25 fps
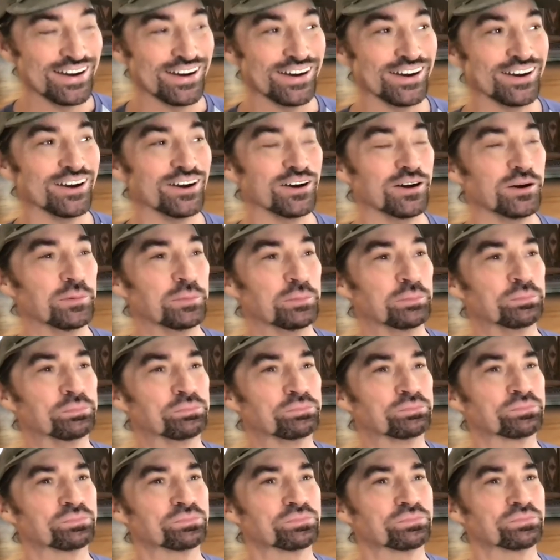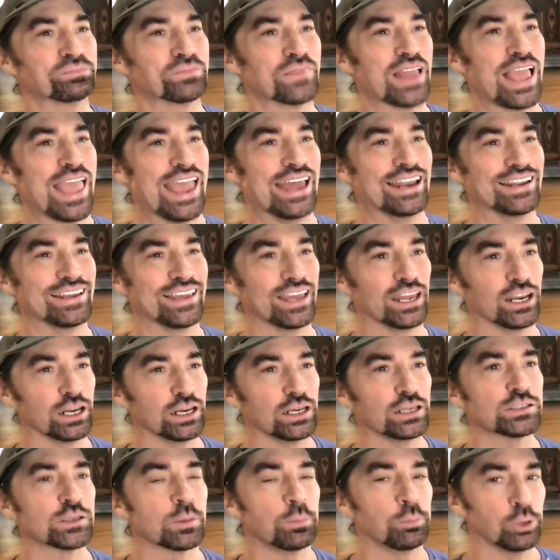Um, and again, it
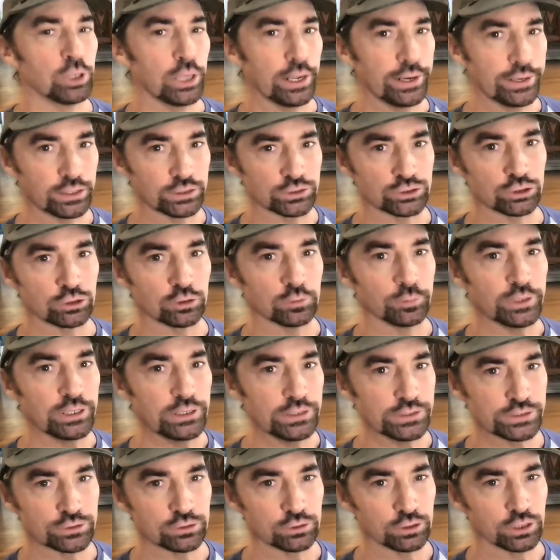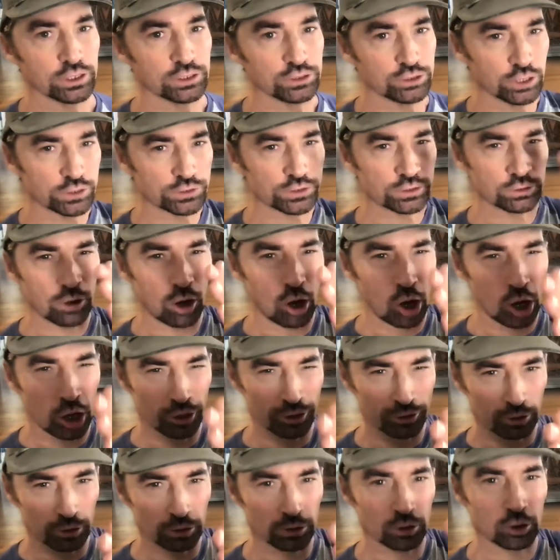is a blanket term, Eastern. It doesn't
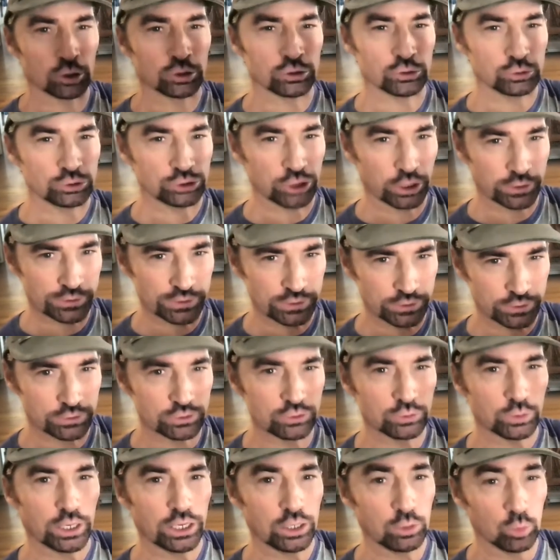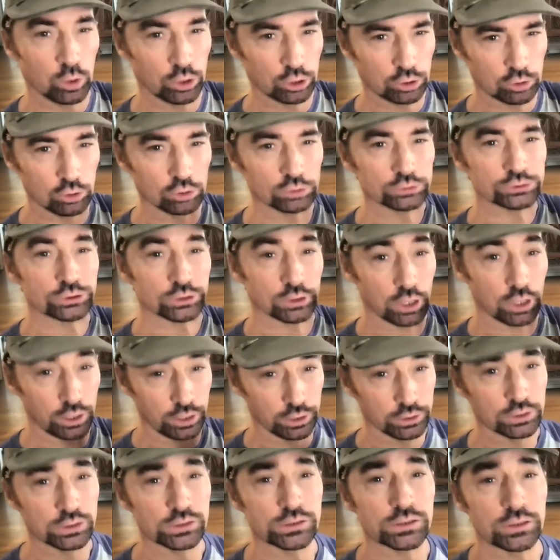honor or do justice to any one culture. I
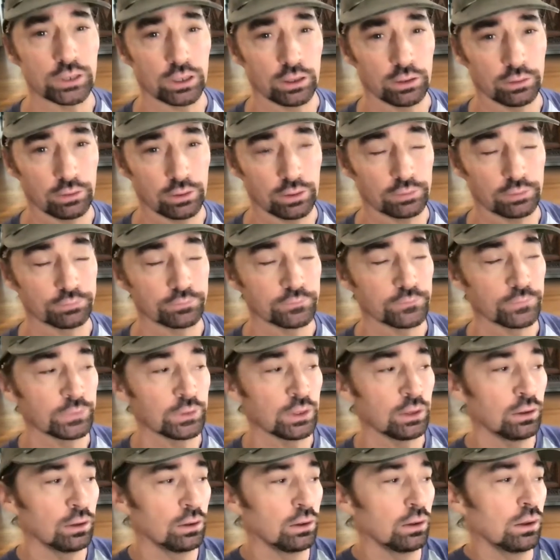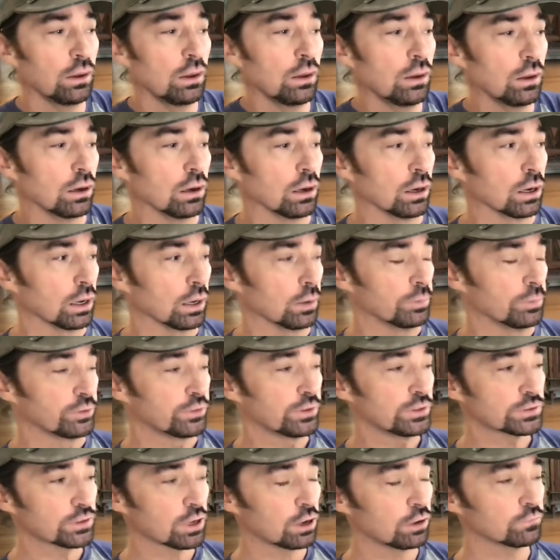understand that. Uh, but
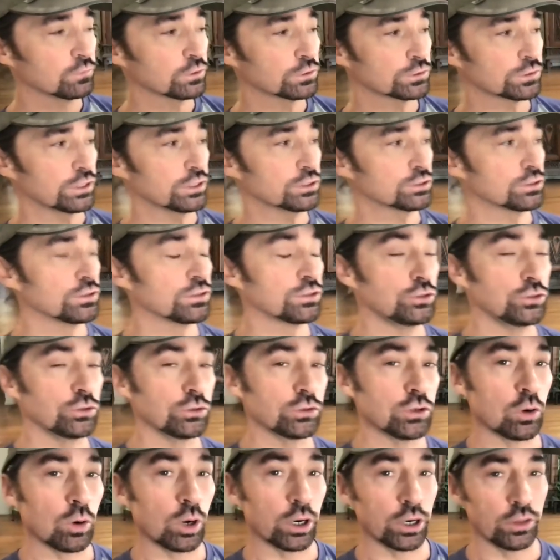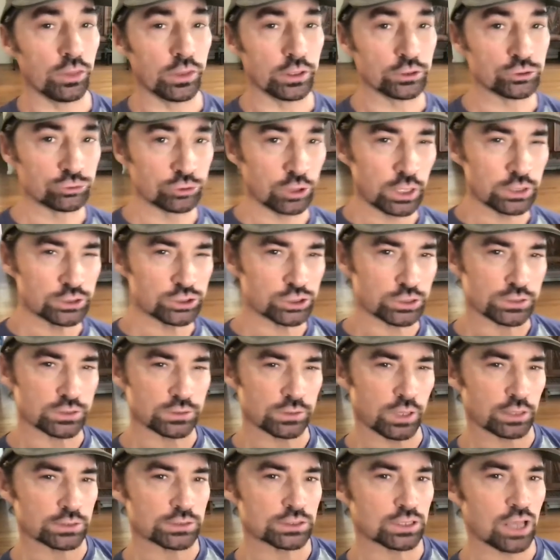these conversations do go on in the trenches, and
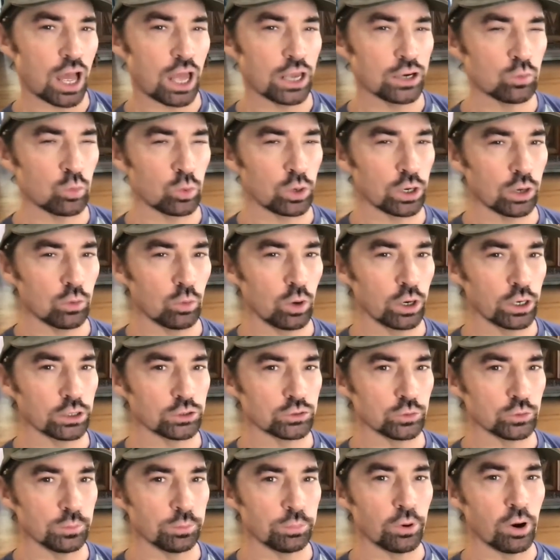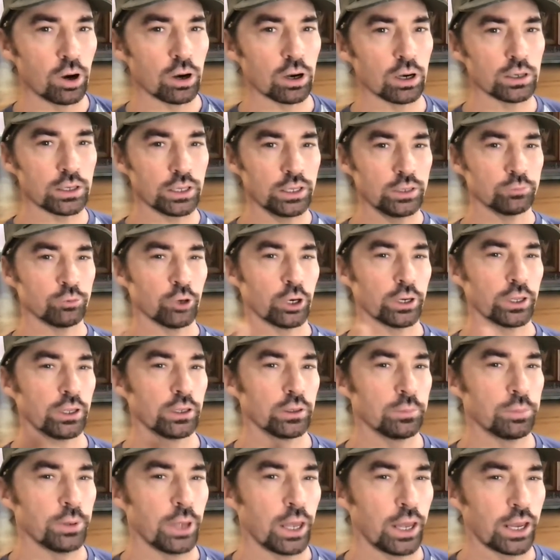that's kind of what I wanted to impart in bringing
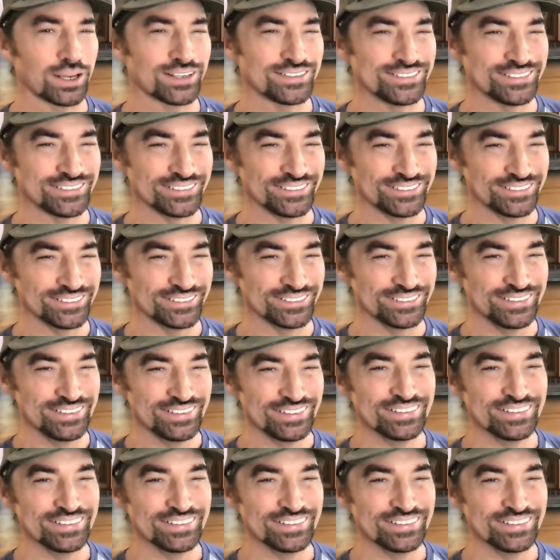it back to